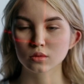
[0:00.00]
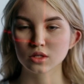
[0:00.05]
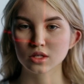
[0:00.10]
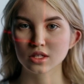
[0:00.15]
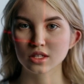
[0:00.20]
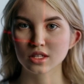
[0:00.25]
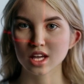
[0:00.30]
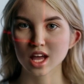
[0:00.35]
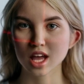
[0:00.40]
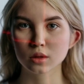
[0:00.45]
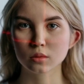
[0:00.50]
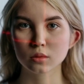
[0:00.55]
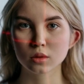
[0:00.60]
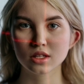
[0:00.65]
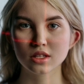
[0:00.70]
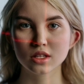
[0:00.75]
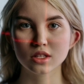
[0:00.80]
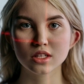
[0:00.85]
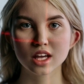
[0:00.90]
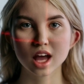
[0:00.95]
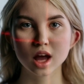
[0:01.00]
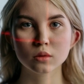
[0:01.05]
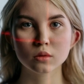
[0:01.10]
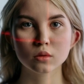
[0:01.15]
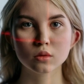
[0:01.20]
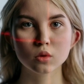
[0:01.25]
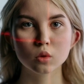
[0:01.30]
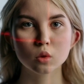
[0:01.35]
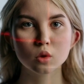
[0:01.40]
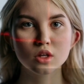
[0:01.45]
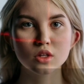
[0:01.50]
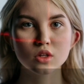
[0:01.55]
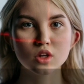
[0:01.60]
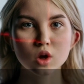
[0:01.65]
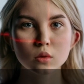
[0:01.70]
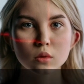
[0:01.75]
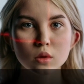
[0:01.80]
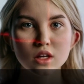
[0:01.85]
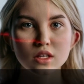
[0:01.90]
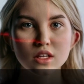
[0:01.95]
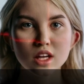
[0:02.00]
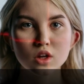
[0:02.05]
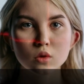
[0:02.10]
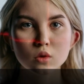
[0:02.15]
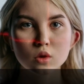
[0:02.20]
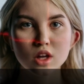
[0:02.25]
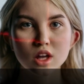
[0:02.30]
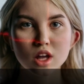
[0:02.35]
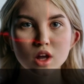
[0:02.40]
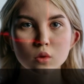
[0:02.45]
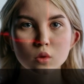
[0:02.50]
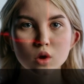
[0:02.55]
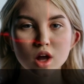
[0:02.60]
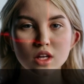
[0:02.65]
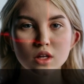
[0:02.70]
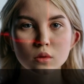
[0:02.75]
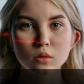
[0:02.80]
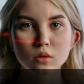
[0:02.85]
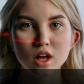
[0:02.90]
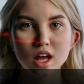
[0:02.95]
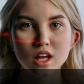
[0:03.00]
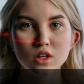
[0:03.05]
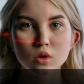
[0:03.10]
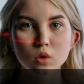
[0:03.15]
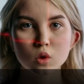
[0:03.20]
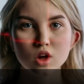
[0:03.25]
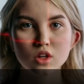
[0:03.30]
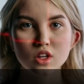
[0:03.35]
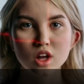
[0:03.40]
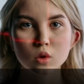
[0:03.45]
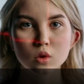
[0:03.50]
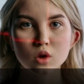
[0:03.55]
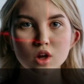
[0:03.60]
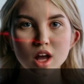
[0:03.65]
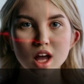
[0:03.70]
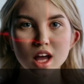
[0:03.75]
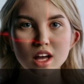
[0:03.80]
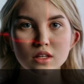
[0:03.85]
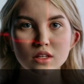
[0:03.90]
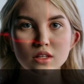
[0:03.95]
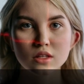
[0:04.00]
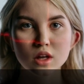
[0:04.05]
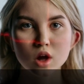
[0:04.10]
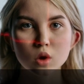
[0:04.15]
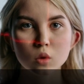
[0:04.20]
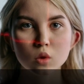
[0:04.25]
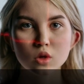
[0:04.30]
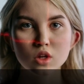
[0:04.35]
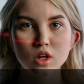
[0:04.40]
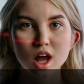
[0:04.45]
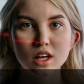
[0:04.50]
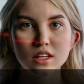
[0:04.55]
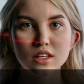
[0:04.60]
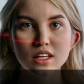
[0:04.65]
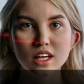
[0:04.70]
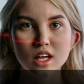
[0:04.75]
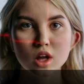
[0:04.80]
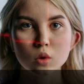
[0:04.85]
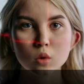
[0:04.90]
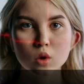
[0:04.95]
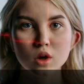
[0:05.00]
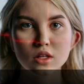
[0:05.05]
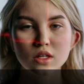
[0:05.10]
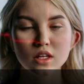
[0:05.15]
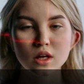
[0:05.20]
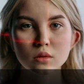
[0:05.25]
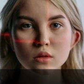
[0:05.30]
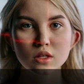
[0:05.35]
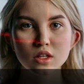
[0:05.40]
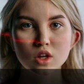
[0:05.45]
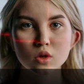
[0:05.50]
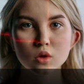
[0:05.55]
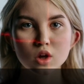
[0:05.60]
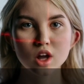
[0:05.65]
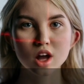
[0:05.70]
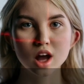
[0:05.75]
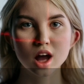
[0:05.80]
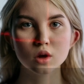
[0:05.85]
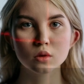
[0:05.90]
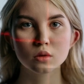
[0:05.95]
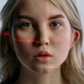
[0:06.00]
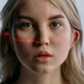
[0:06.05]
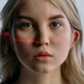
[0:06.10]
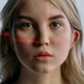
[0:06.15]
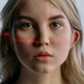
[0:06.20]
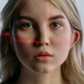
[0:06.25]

To sign a message M, we start by generating a random value r lowercase, which acts like a one-time secret code.